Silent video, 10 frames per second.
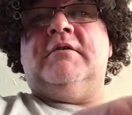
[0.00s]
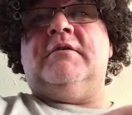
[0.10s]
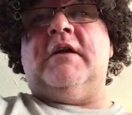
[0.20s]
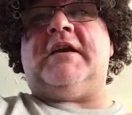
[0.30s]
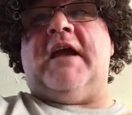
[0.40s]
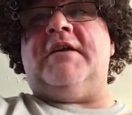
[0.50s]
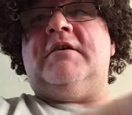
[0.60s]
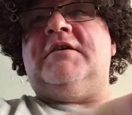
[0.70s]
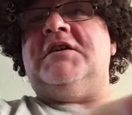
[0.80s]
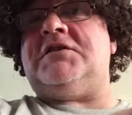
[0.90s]
Again,
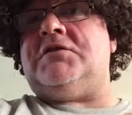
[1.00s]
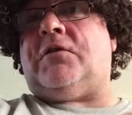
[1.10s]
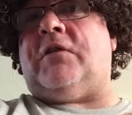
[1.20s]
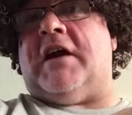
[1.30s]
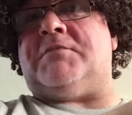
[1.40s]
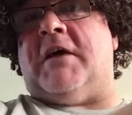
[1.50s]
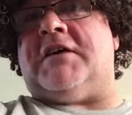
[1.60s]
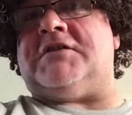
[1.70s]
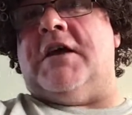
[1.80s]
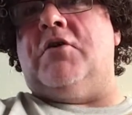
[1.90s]
these are just
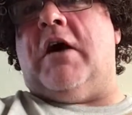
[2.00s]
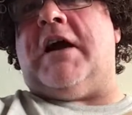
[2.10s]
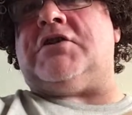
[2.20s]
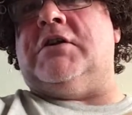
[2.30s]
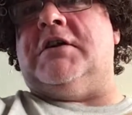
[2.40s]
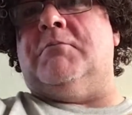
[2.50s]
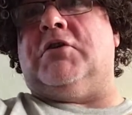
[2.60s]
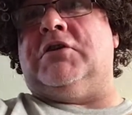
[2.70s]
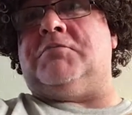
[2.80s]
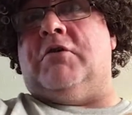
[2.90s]
flashbacks. They're not actually the
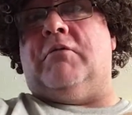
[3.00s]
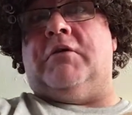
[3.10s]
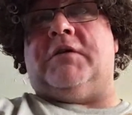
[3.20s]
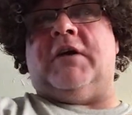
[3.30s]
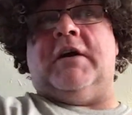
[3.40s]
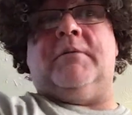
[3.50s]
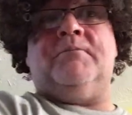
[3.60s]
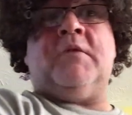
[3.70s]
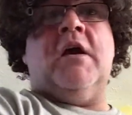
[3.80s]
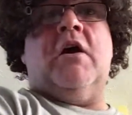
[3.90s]
models put on one side.
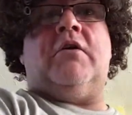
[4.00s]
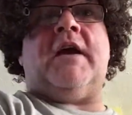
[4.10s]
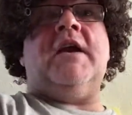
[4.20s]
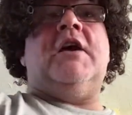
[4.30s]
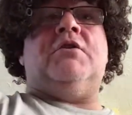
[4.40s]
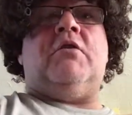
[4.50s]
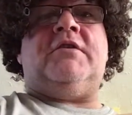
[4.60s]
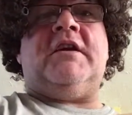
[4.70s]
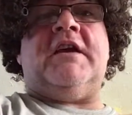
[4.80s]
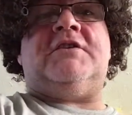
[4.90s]
Okay, the one
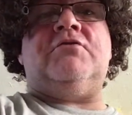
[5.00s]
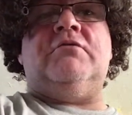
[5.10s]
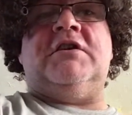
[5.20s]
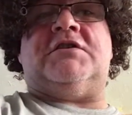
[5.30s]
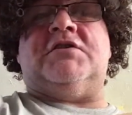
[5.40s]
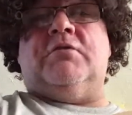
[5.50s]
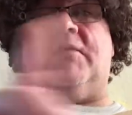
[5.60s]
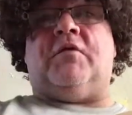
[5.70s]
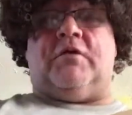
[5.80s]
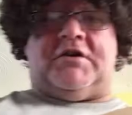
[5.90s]
thing I do need to do
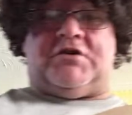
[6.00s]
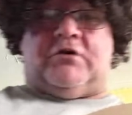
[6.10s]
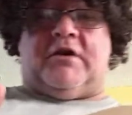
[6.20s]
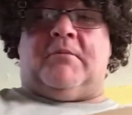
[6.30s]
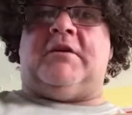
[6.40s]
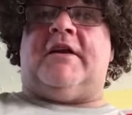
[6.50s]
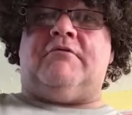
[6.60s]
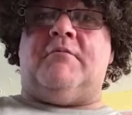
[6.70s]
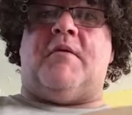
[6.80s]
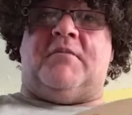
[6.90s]
before I show you, and I'm glad I
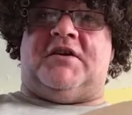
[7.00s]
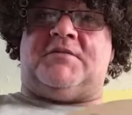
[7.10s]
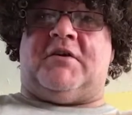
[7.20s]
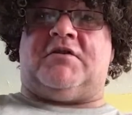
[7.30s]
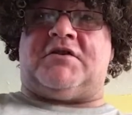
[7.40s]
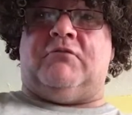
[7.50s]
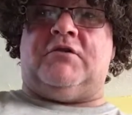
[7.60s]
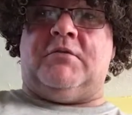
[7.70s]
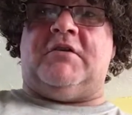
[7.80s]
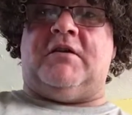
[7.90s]
remembered this because it
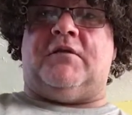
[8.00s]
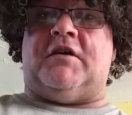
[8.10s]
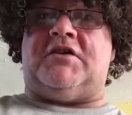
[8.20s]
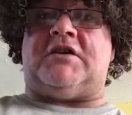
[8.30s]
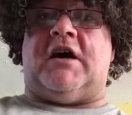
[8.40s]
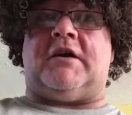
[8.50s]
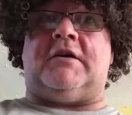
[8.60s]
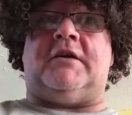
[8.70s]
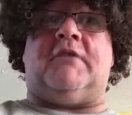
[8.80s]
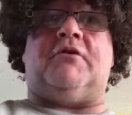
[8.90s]
wouldn't have been the finished
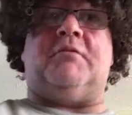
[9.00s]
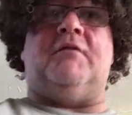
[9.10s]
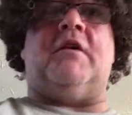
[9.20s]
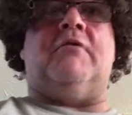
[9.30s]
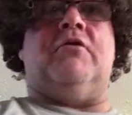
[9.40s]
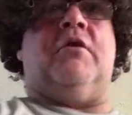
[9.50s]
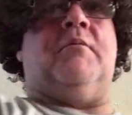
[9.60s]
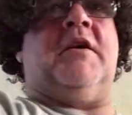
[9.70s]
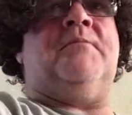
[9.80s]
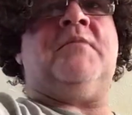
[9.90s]
article and that would have been very rude of
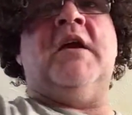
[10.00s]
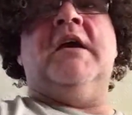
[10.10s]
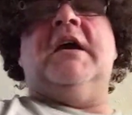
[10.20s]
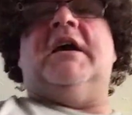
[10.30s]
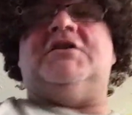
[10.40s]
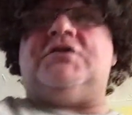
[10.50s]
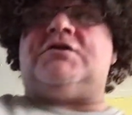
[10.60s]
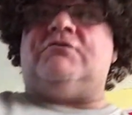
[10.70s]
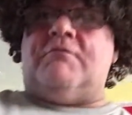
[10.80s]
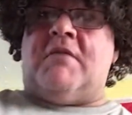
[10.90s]
me, is
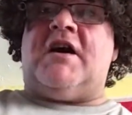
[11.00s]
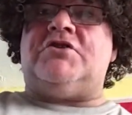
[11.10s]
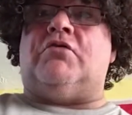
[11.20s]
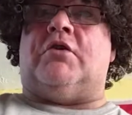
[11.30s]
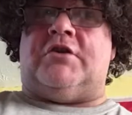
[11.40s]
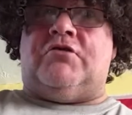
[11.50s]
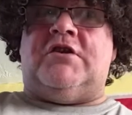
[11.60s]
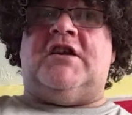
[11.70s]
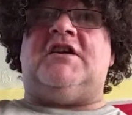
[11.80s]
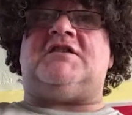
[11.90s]
just to remind you all that you
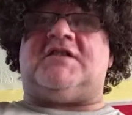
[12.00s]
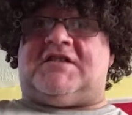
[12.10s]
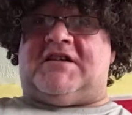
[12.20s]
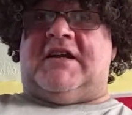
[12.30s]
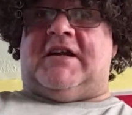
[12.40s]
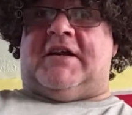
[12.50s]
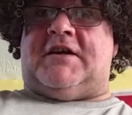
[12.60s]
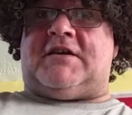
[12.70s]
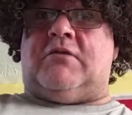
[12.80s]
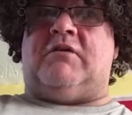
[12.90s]
need to seal
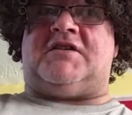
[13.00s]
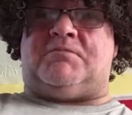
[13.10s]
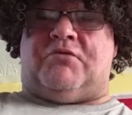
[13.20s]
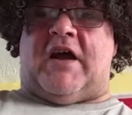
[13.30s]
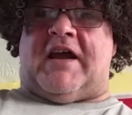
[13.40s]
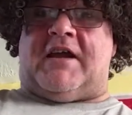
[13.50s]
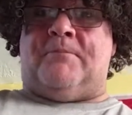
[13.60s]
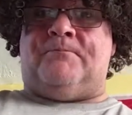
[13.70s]
it with spray.